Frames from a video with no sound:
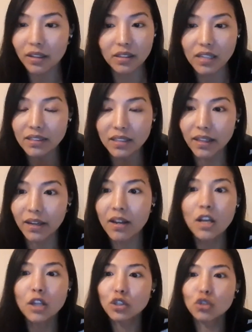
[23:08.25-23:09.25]
in the sense that they're
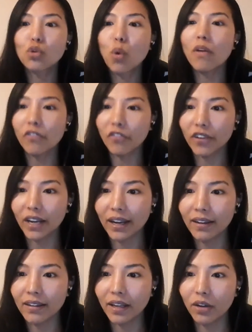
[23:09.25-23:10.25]
so
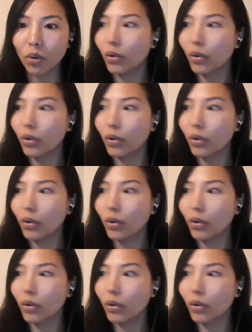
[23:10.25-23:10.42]
afraid that,